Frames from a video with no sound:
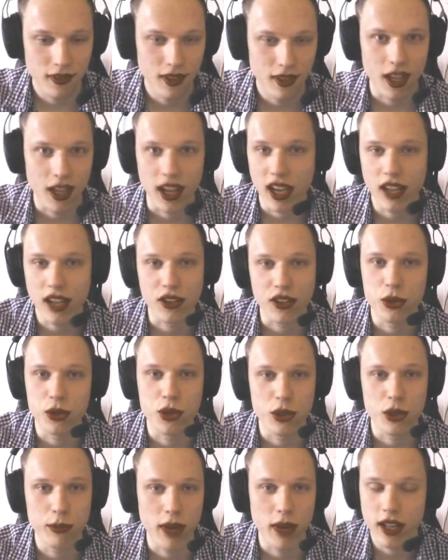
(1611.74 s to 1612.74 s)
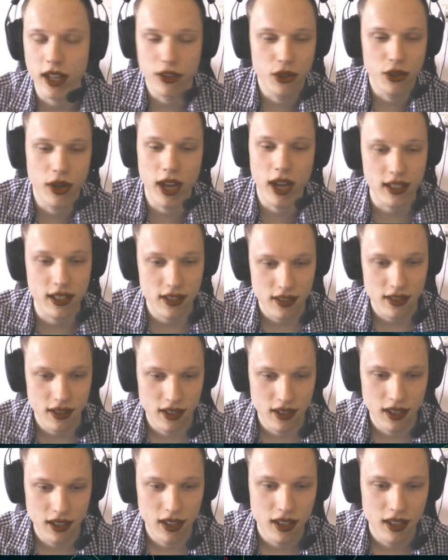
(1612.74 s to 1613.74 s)
I got YouTube. I got you guys.
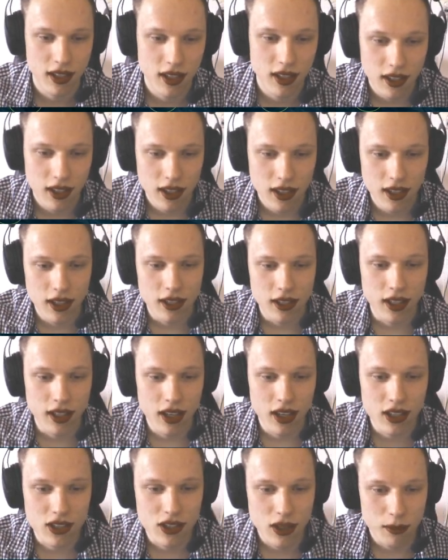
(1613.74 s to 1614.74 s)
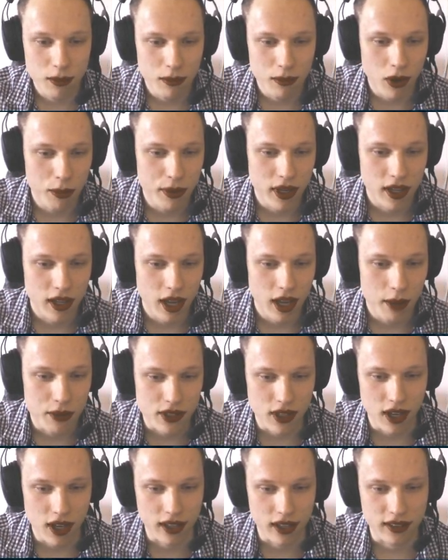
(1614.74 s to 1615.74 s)
Tell us some OP climbs in
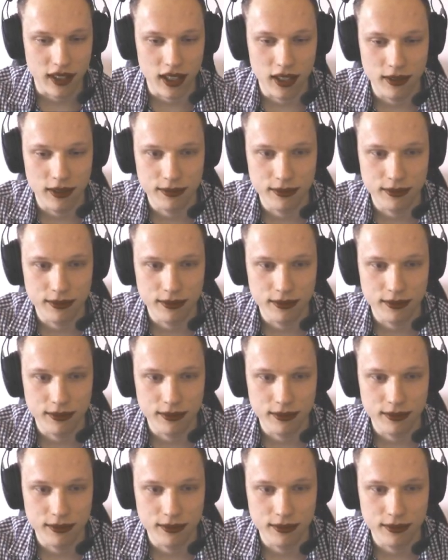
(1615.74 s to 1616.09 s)
Arta.